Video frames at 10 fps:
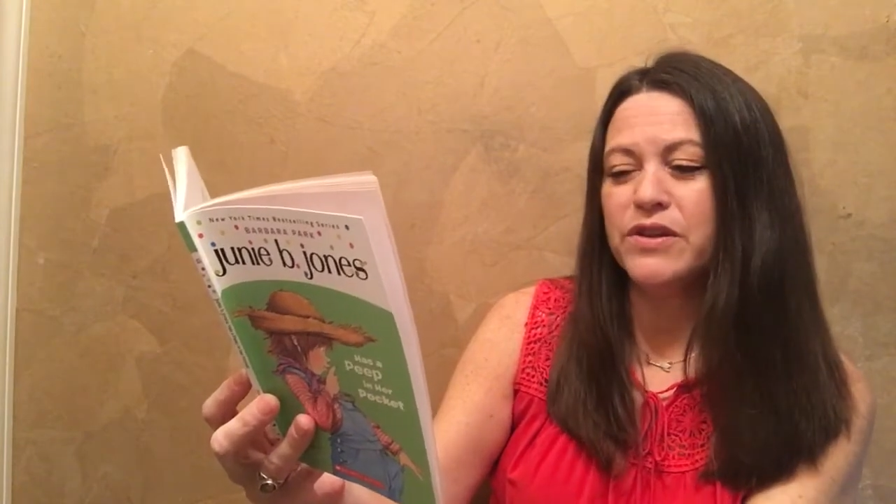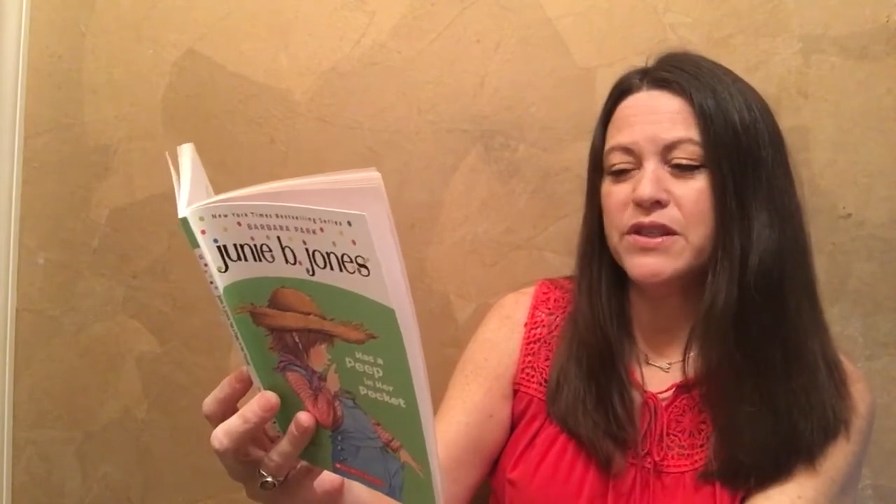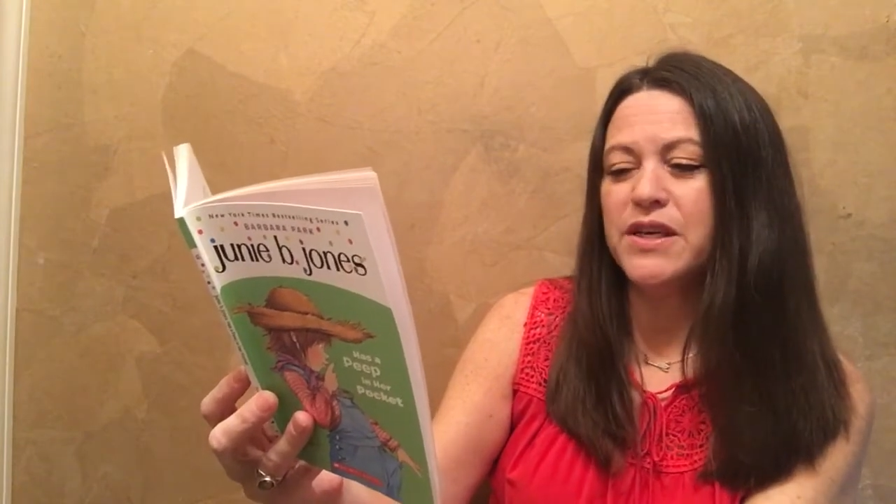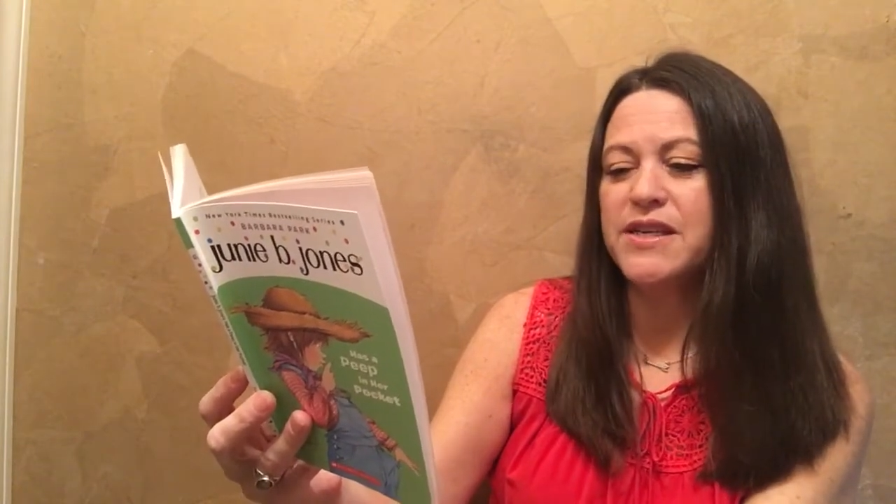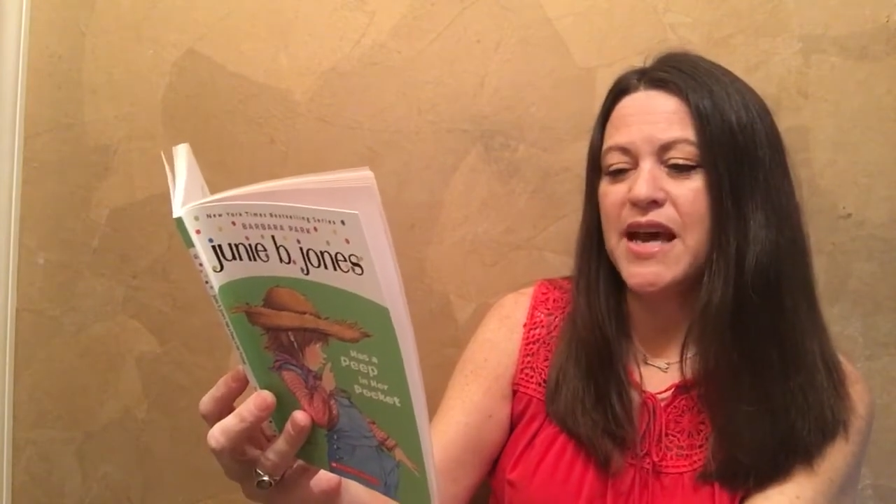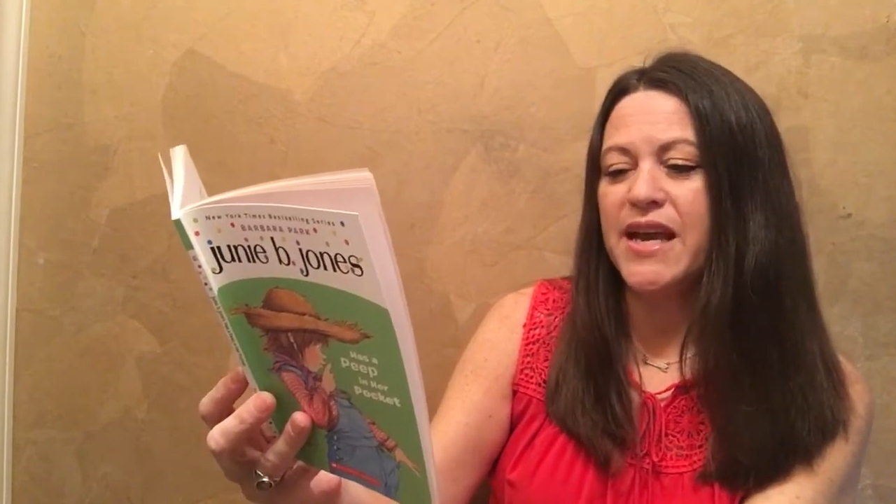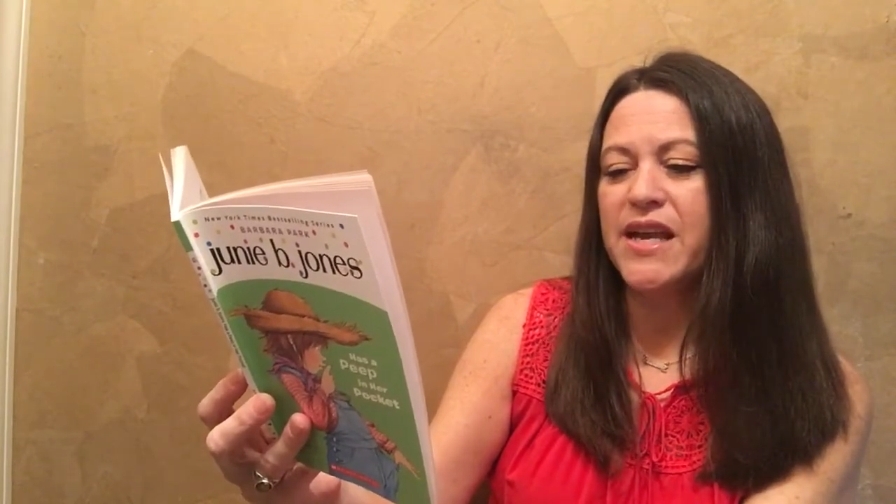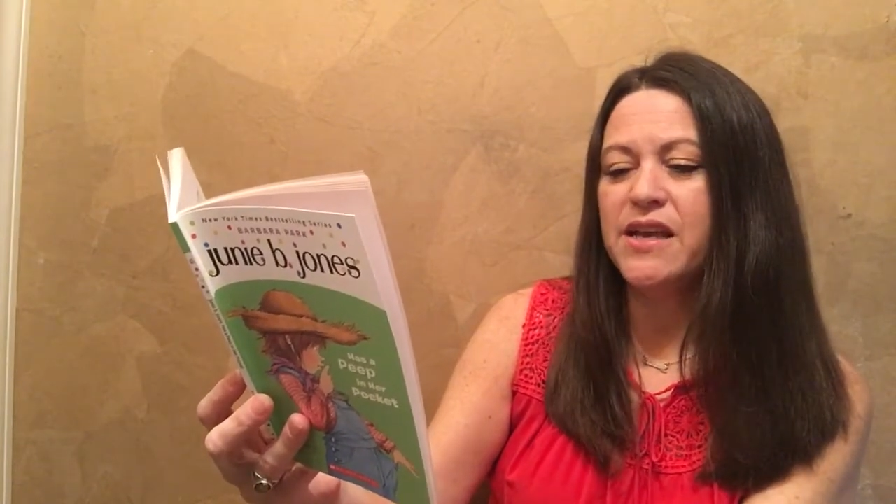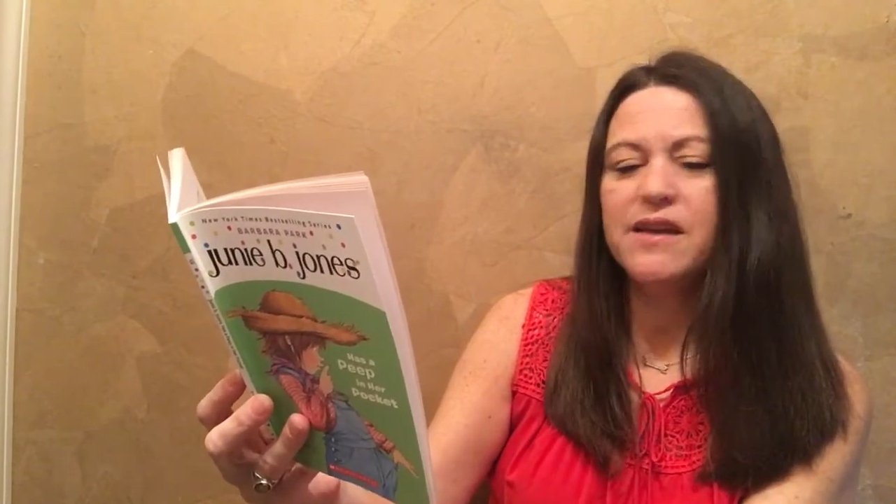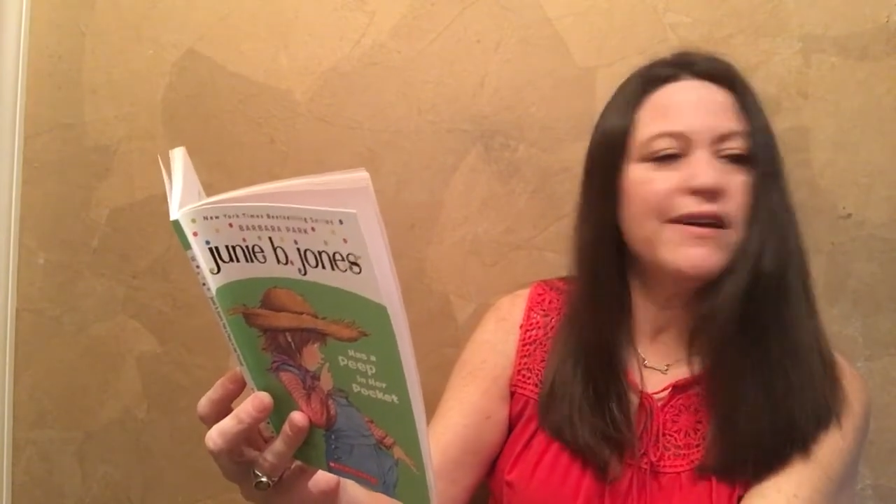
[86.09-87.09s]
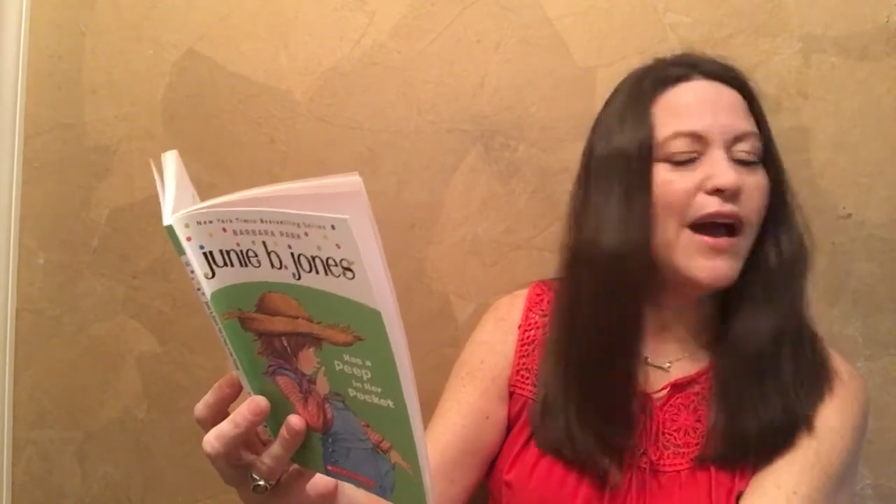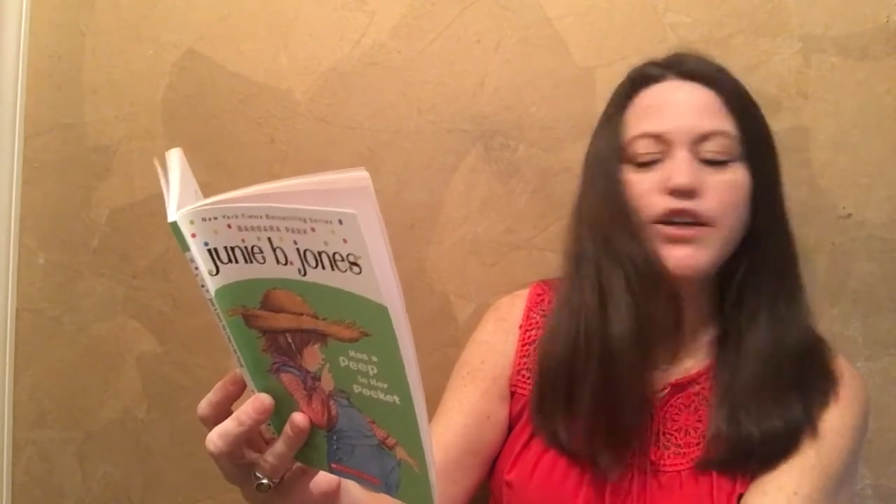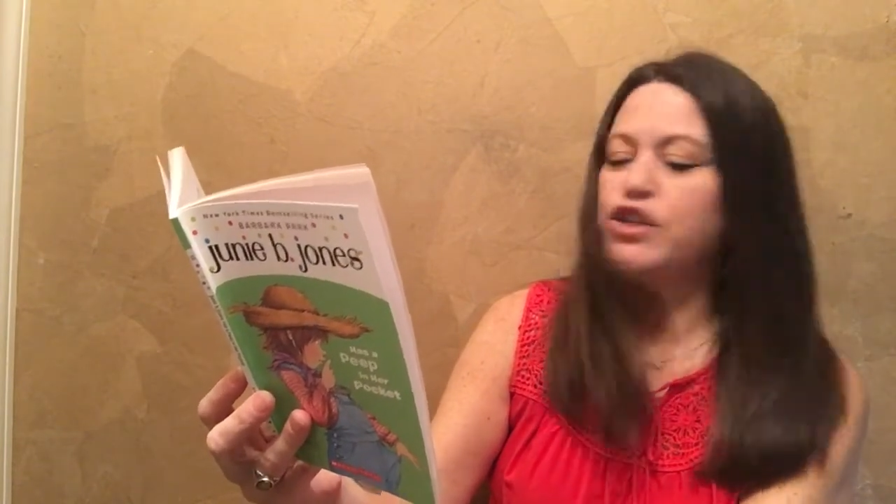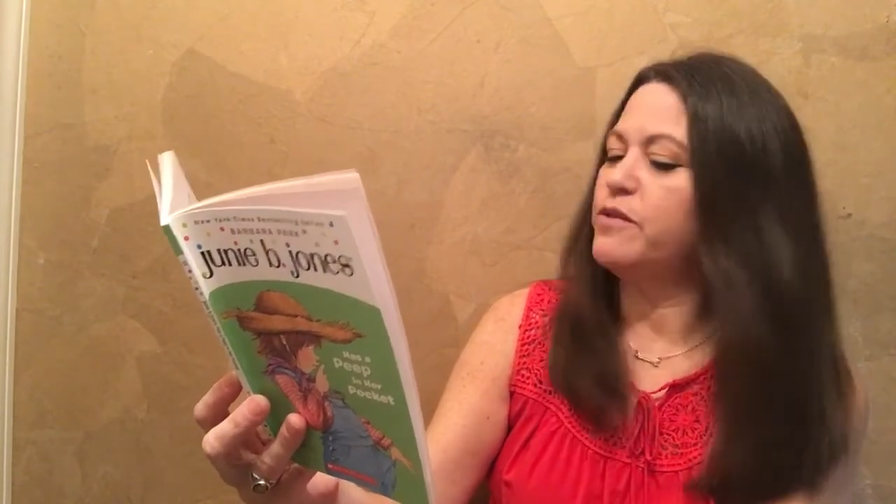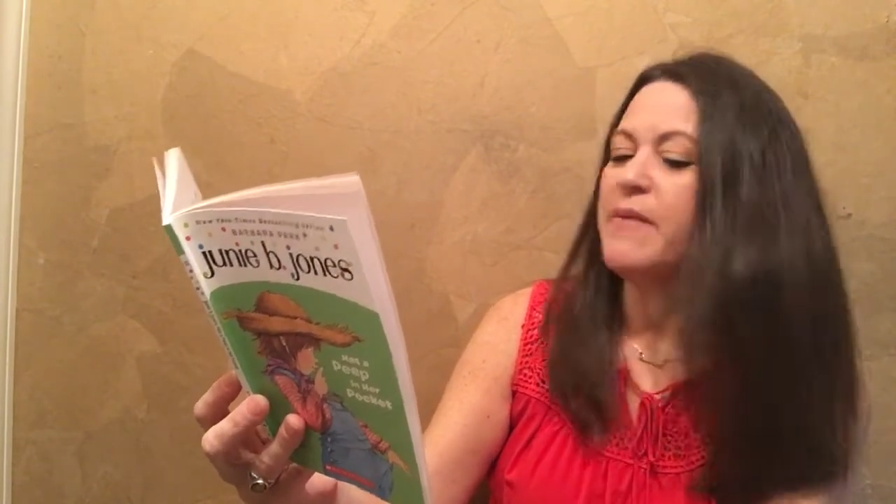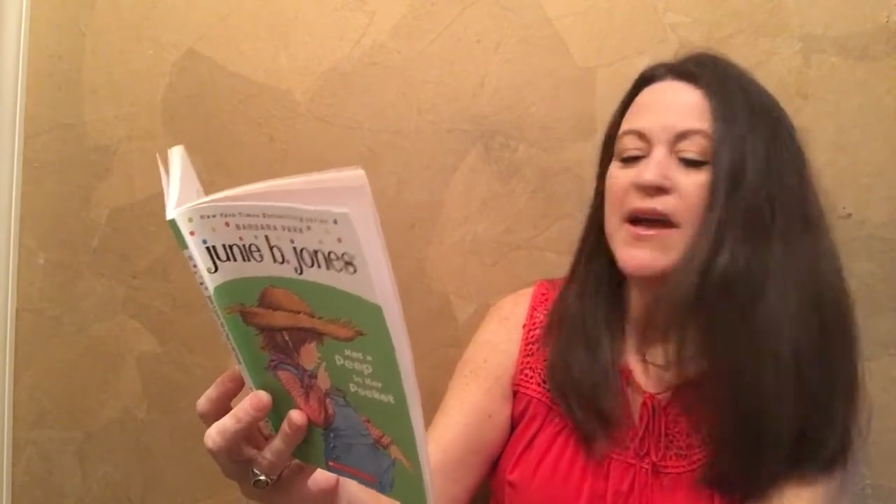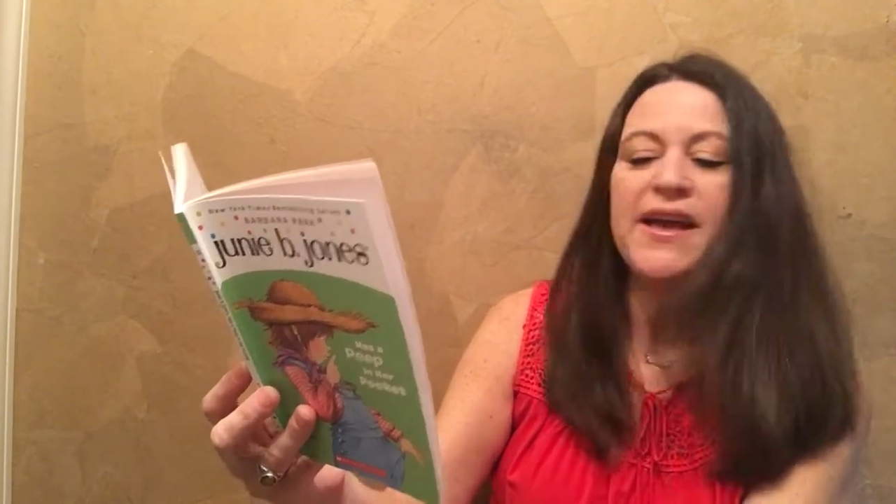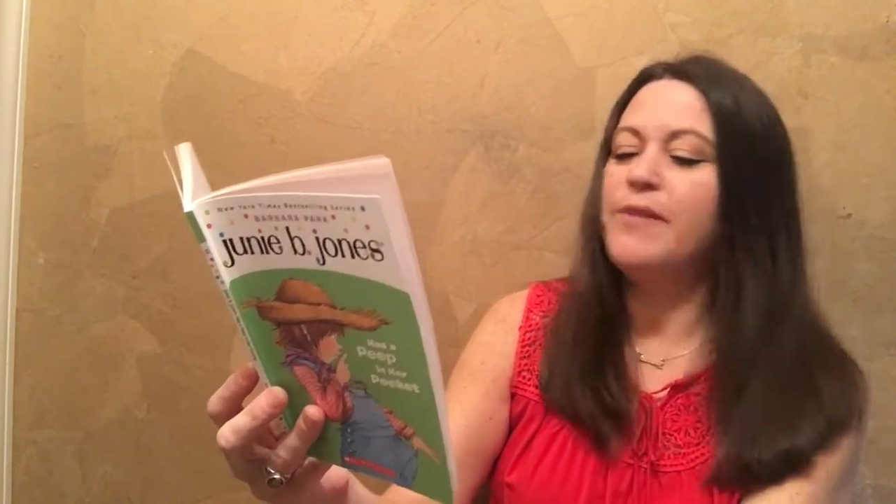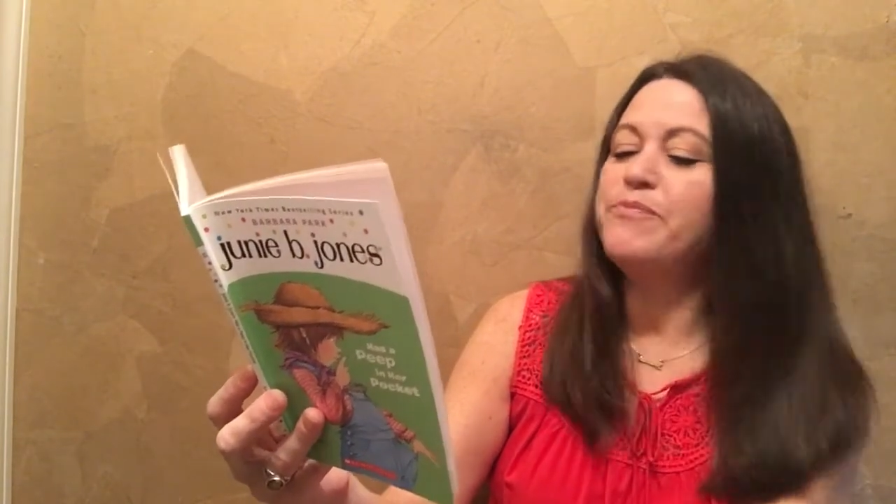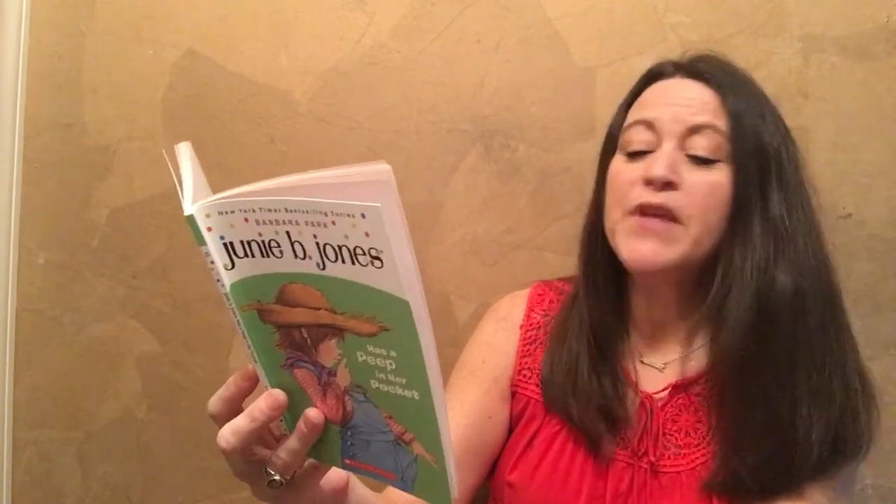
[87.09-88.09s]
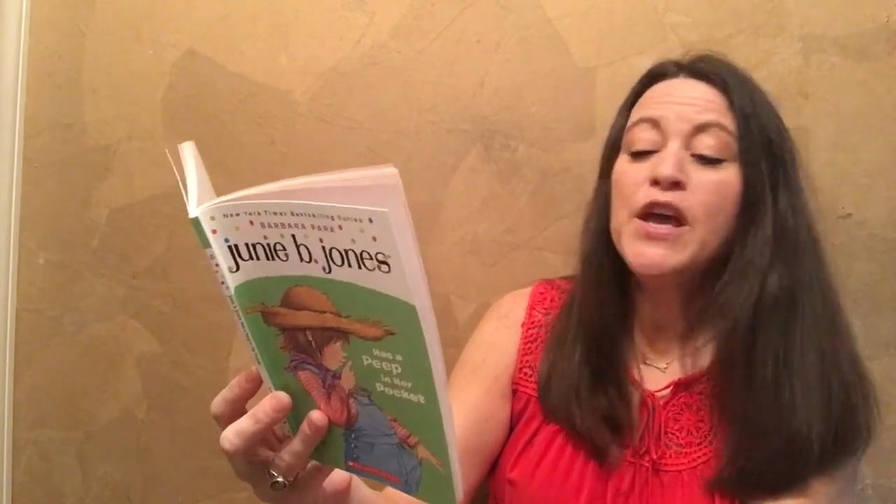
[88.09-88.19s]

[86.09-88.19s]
said Daddy. I shook my head.